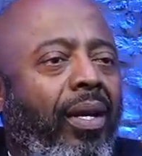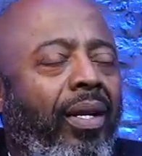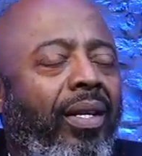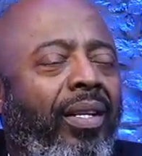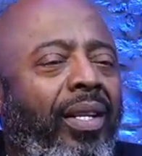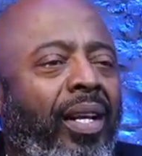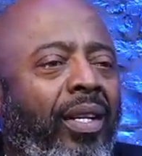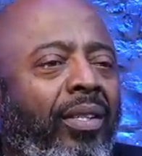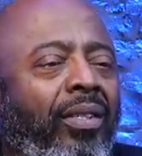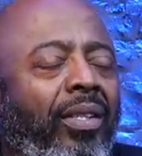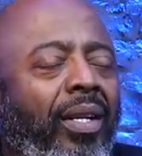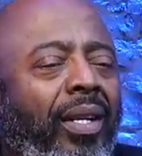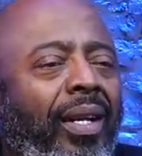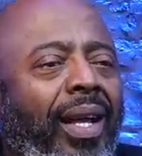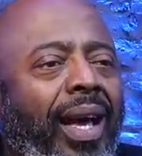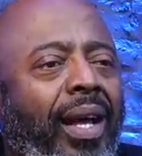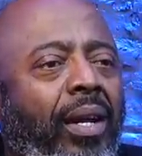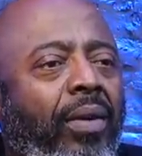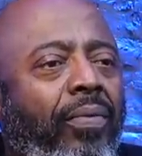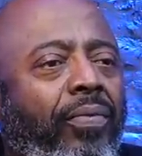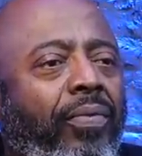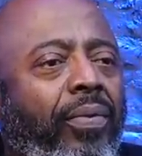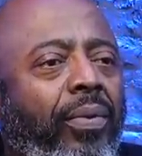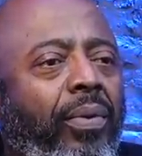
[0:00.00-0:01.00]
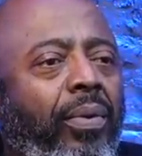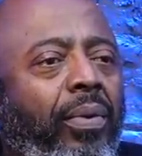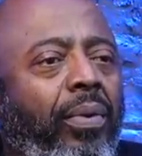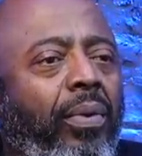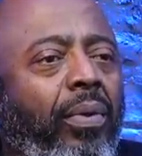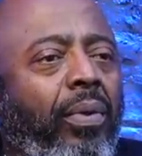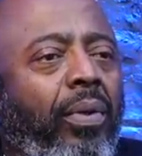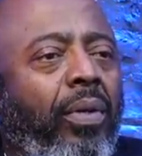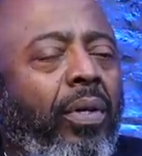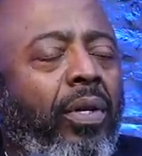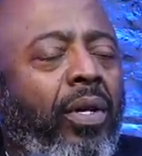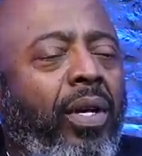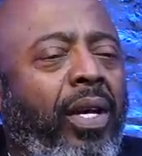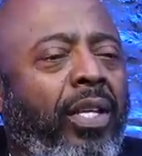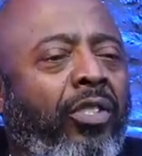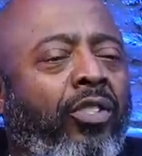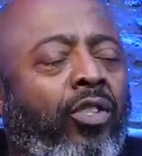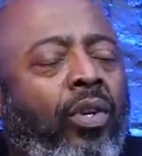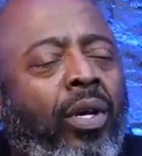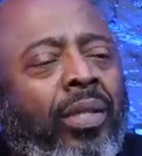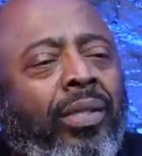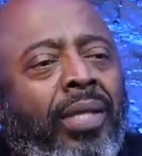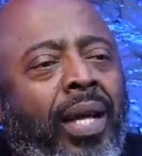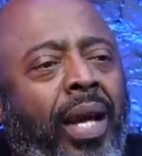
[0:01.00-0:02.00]
there's a lot of, it's
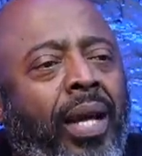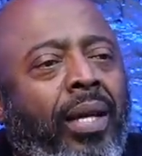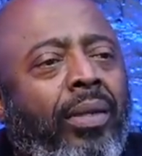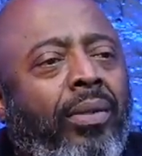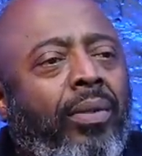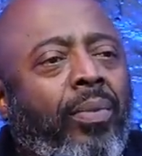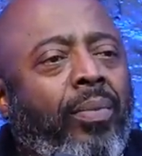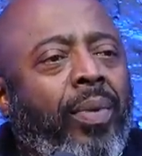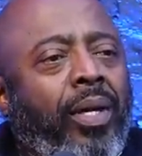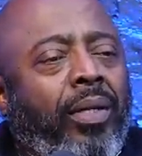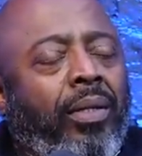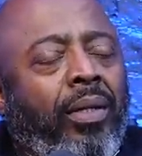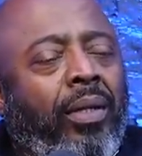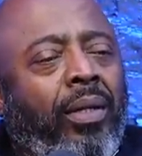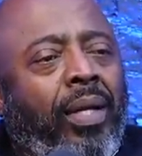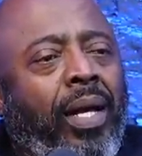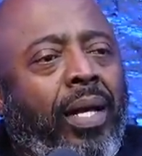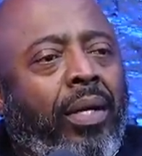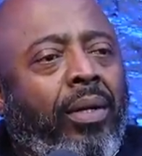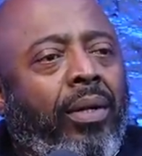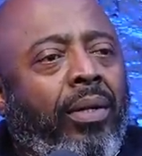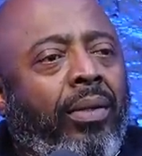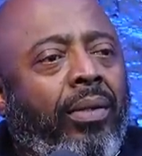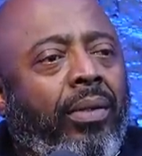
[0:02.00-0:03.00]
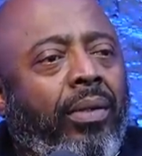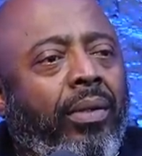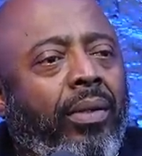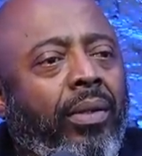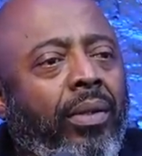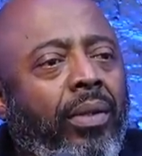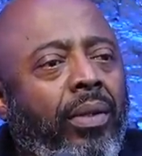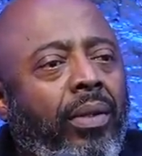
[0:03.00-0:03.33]
good times about the Lakers